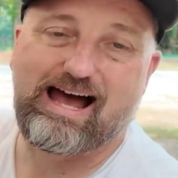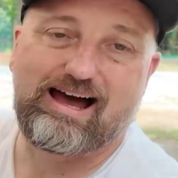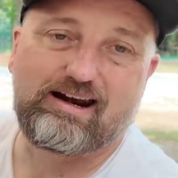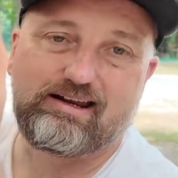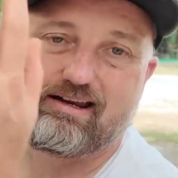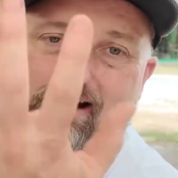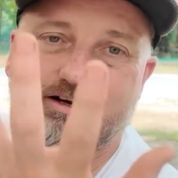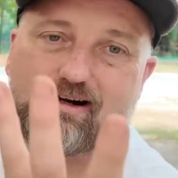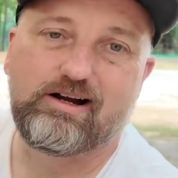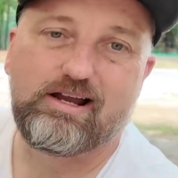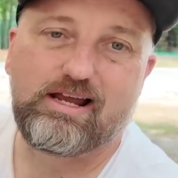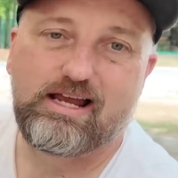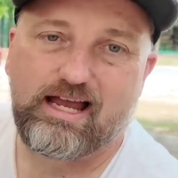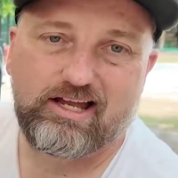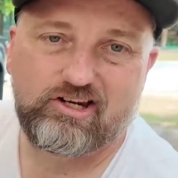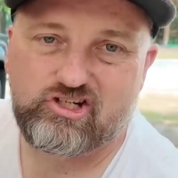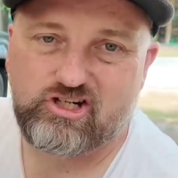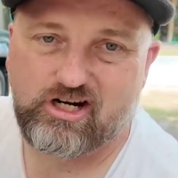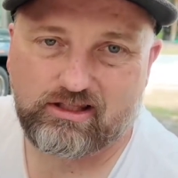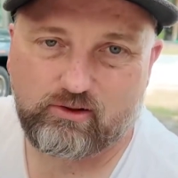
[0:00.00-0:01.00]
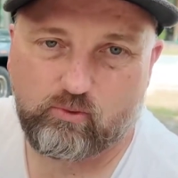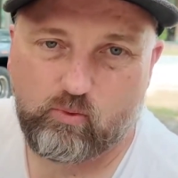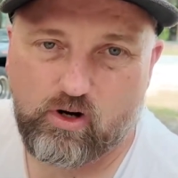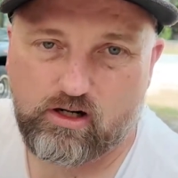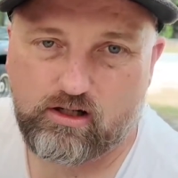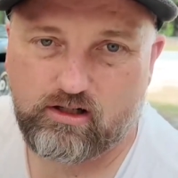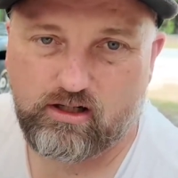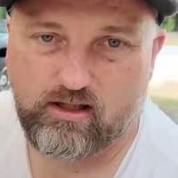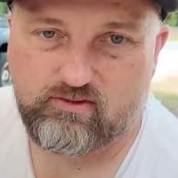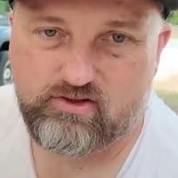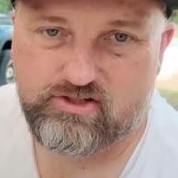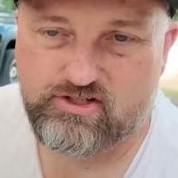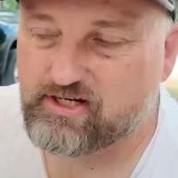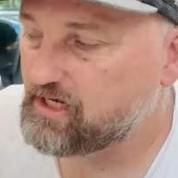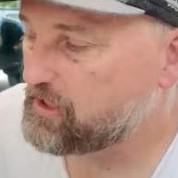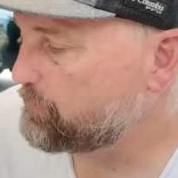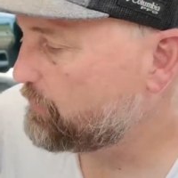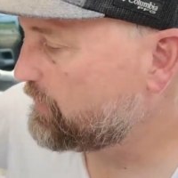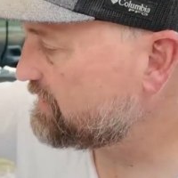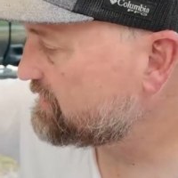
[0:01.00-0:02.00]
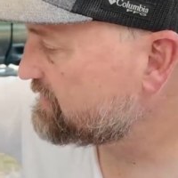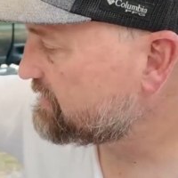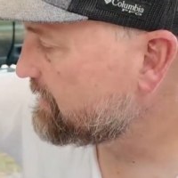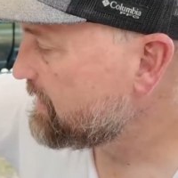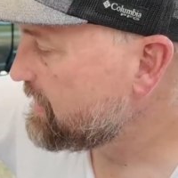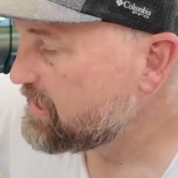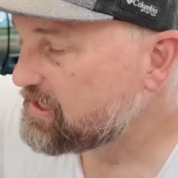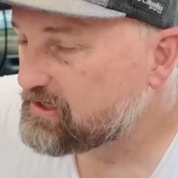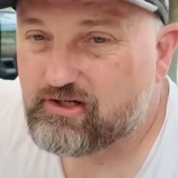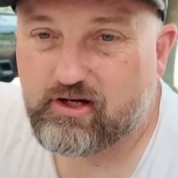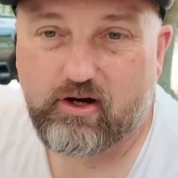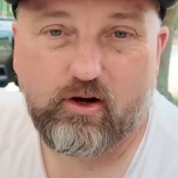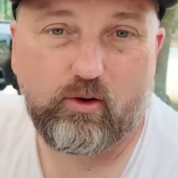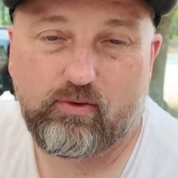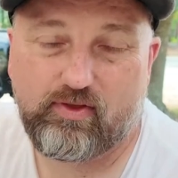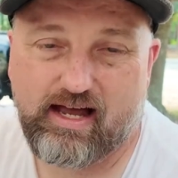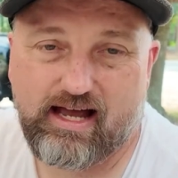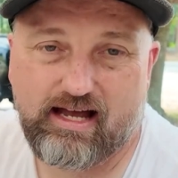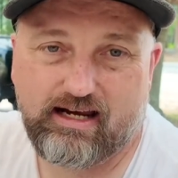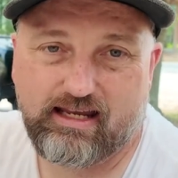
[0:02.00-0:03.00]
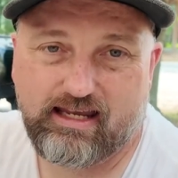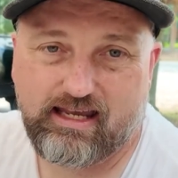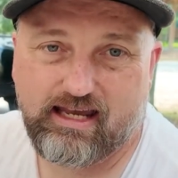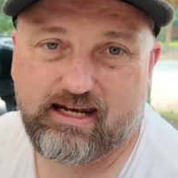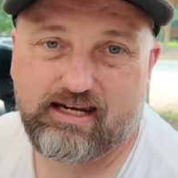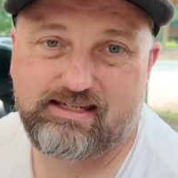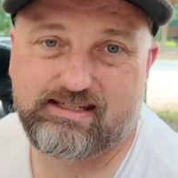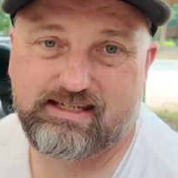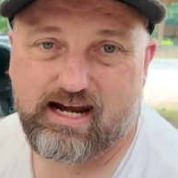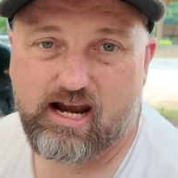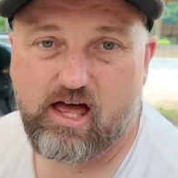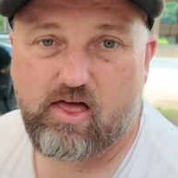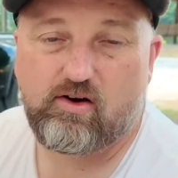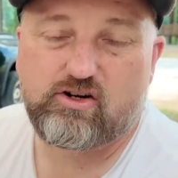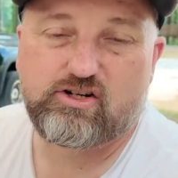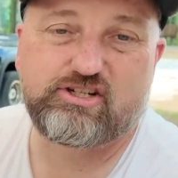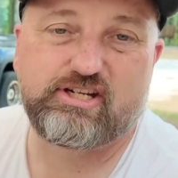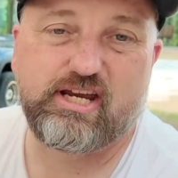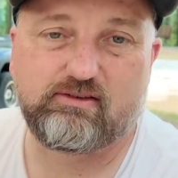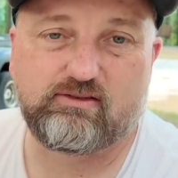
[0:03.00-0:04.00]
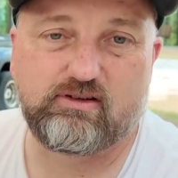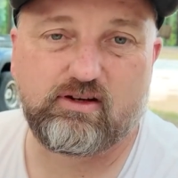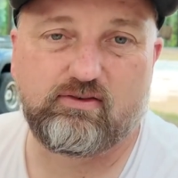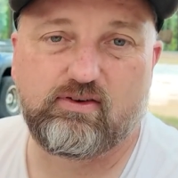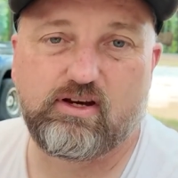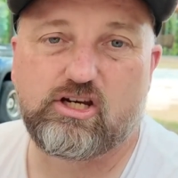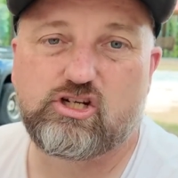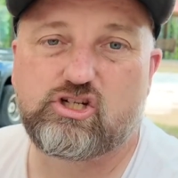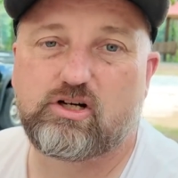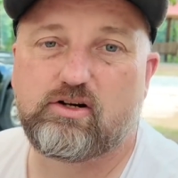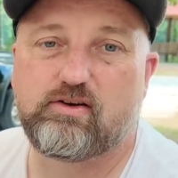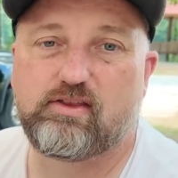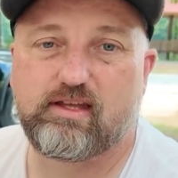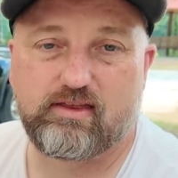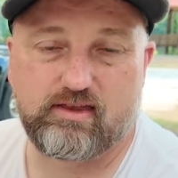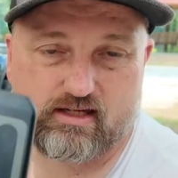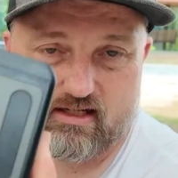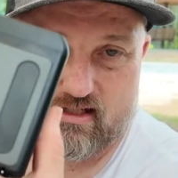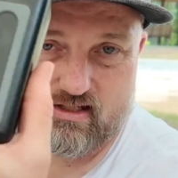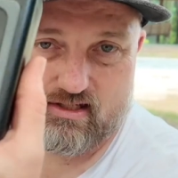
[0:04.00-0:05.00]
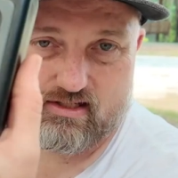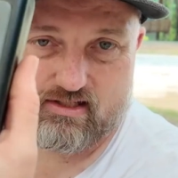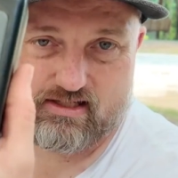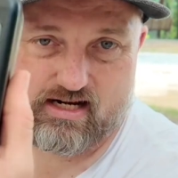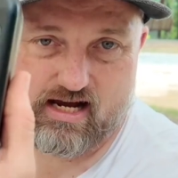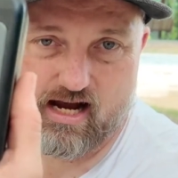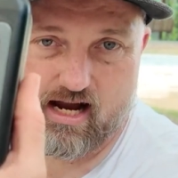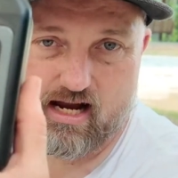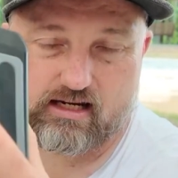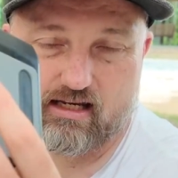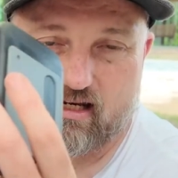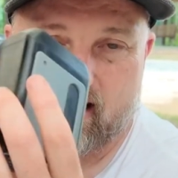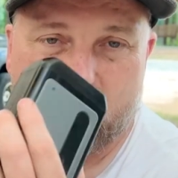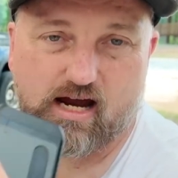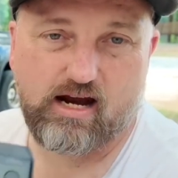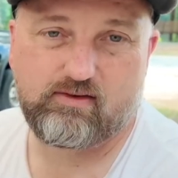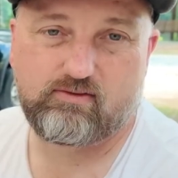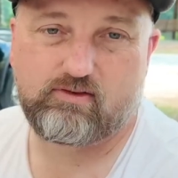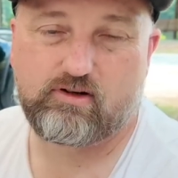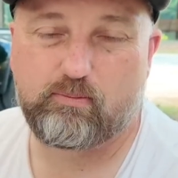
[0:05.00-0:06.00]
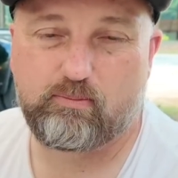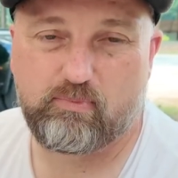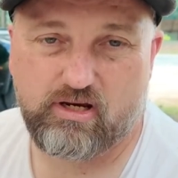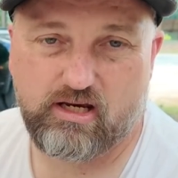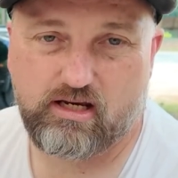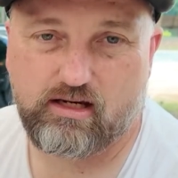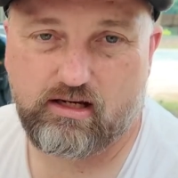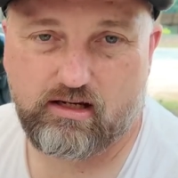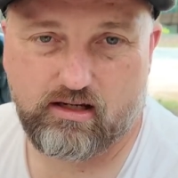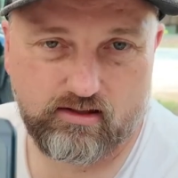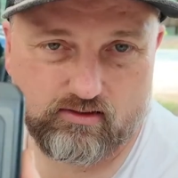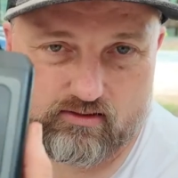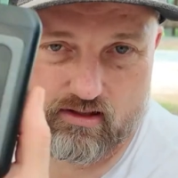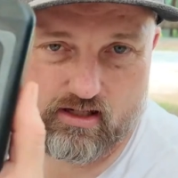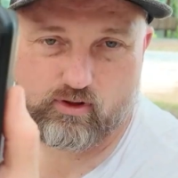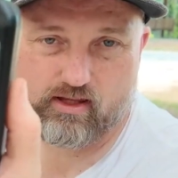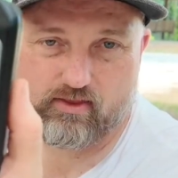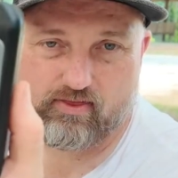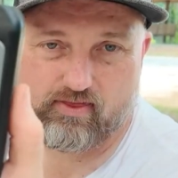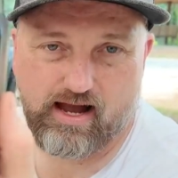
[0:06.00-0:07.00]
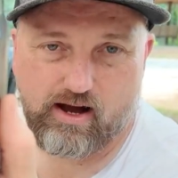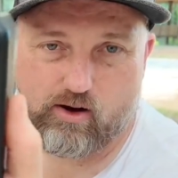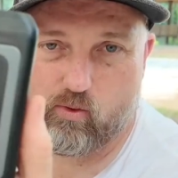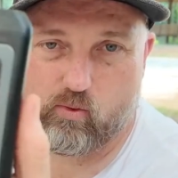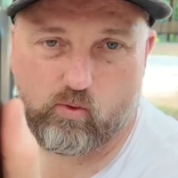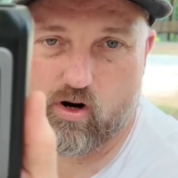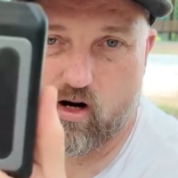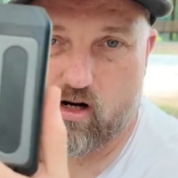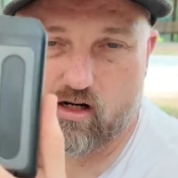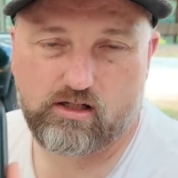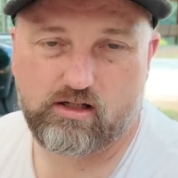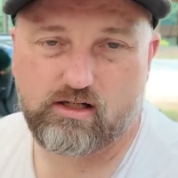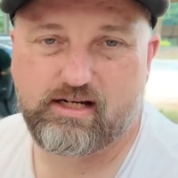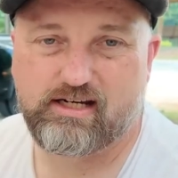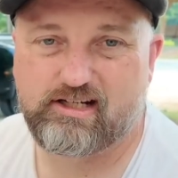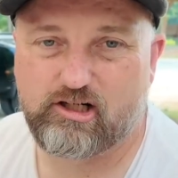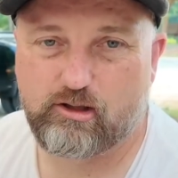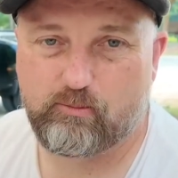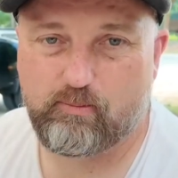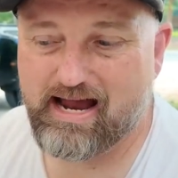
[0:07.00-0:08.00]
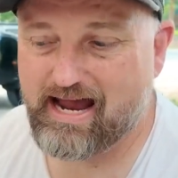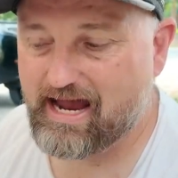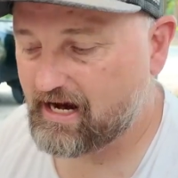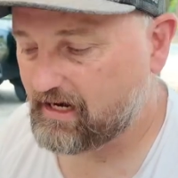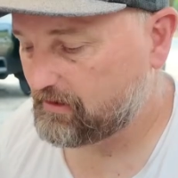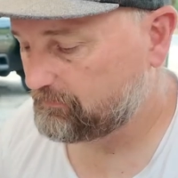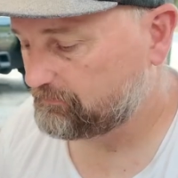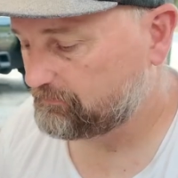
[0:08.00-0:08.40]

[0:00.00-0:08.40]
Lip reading: out of here and check the water levels anyways. So that again is another safety feature, that this is not gonna ever be without water in your bag.